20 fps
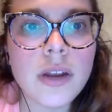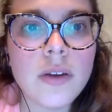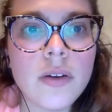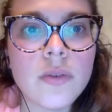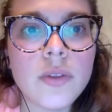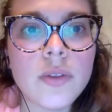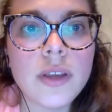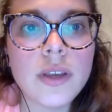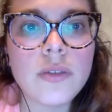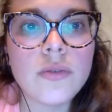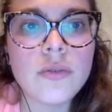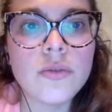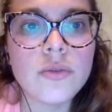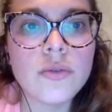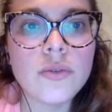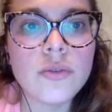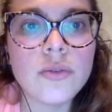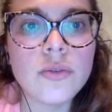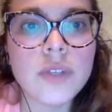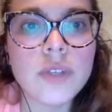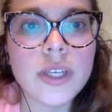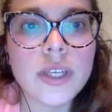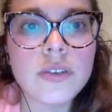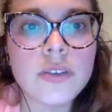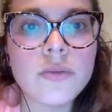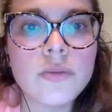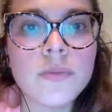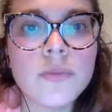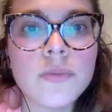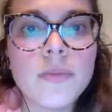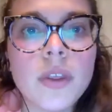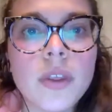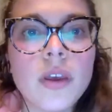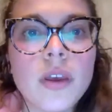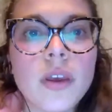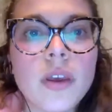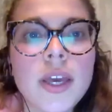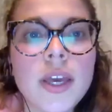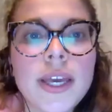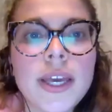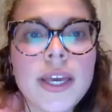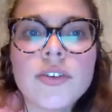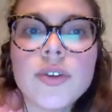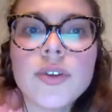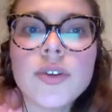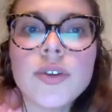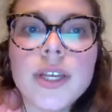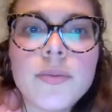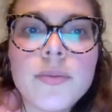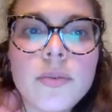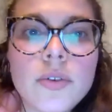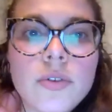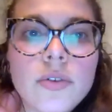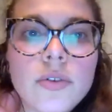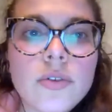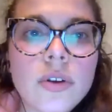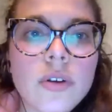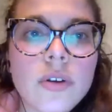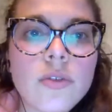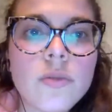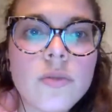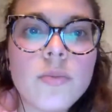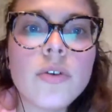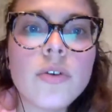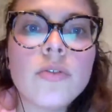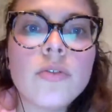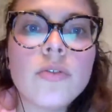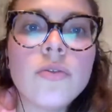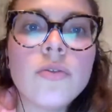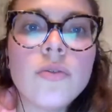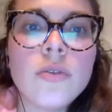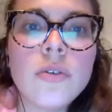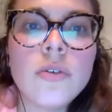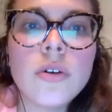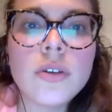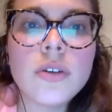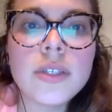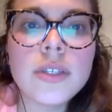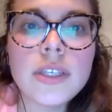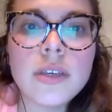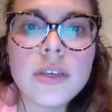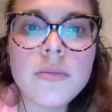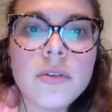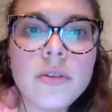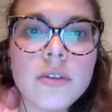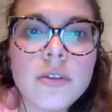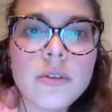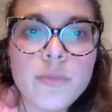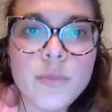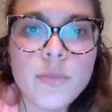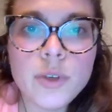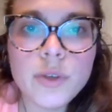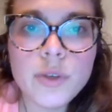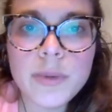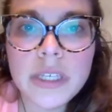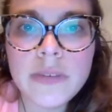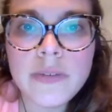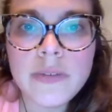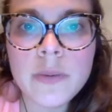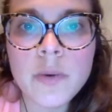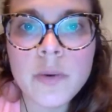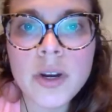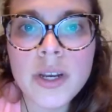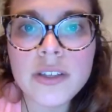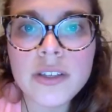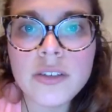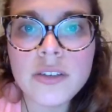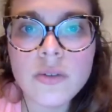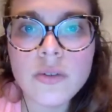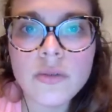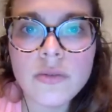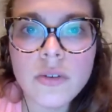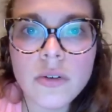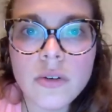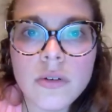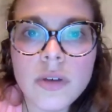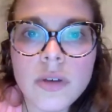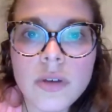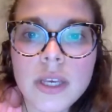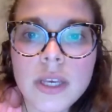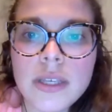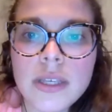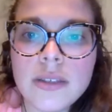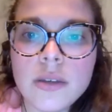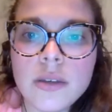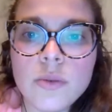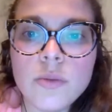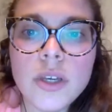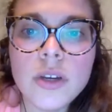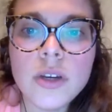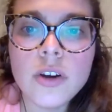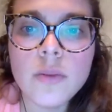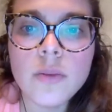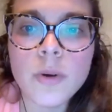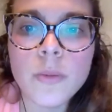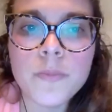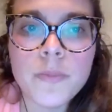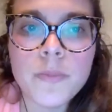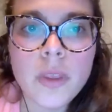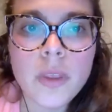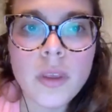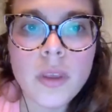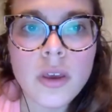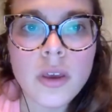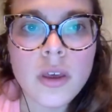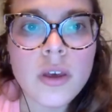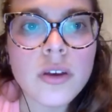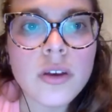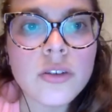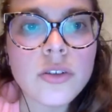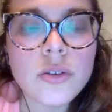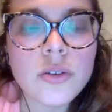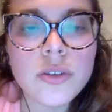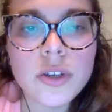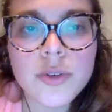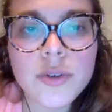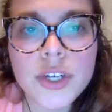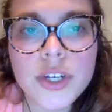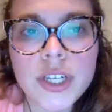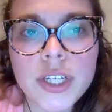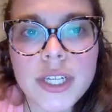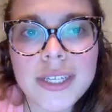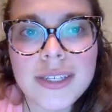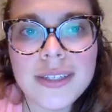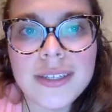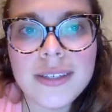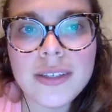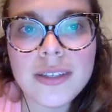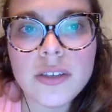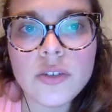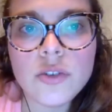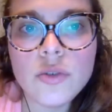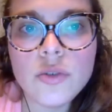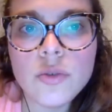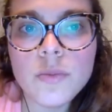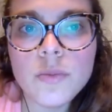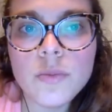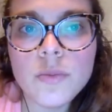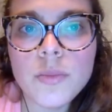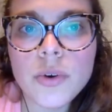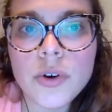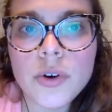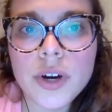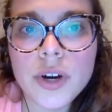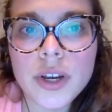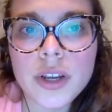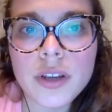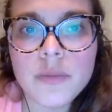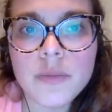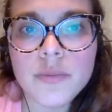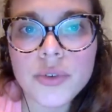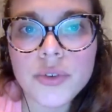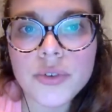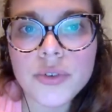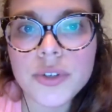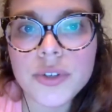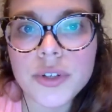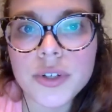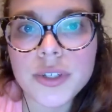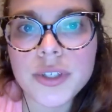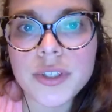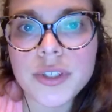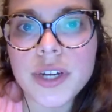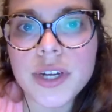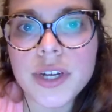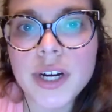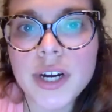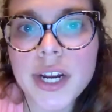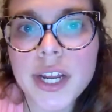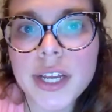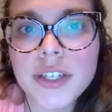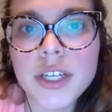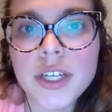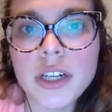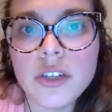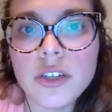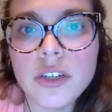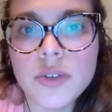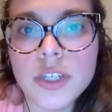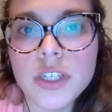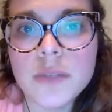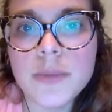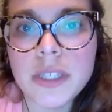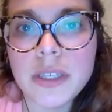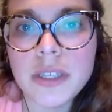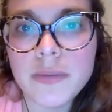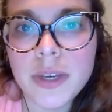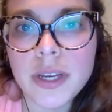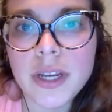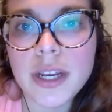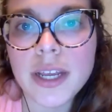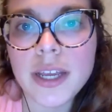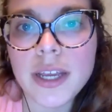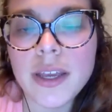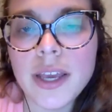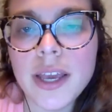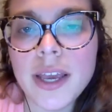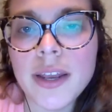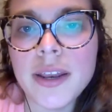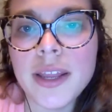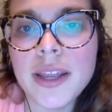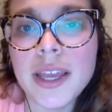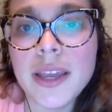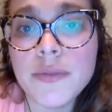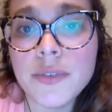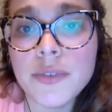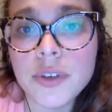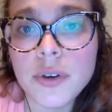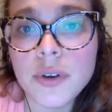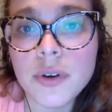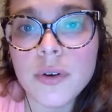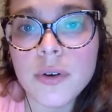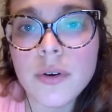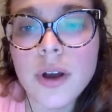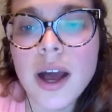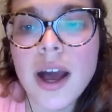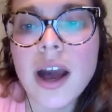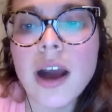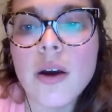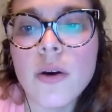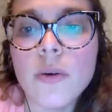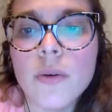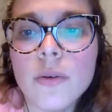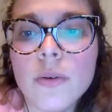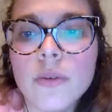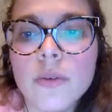on a donc une autre question. Est-ce que les producteurs de porno ciblent plus spécifiquement les enfants, et si oui, comment? So the question is, do porn producers target children specifically, and if so, how?